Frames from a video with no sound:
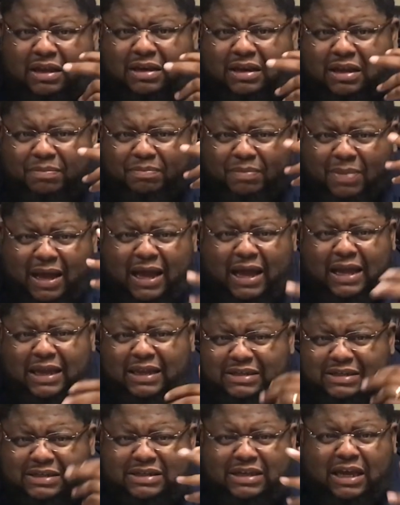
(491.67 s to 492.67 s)

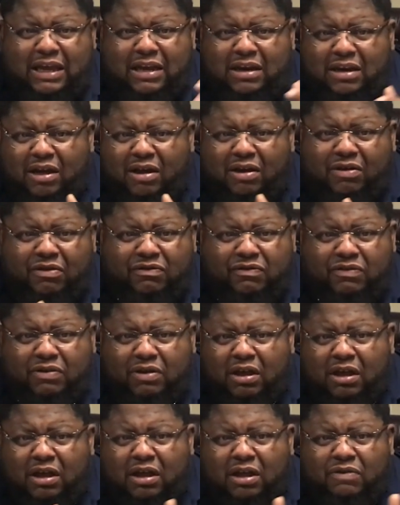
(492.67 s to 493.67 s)
mindset of
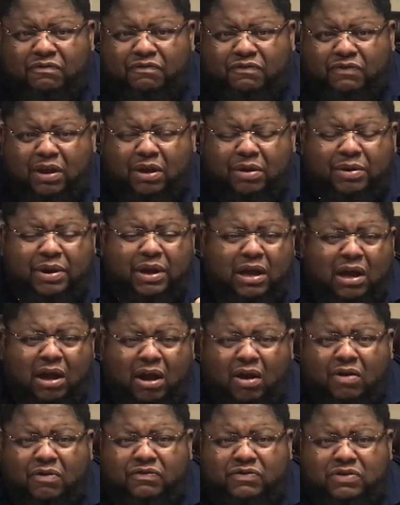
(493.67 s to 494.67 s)
veering
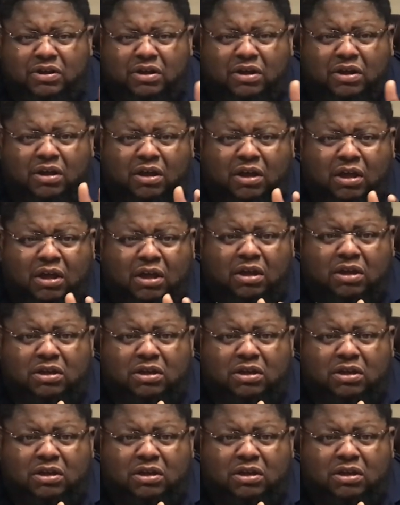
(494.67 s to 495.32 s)
off to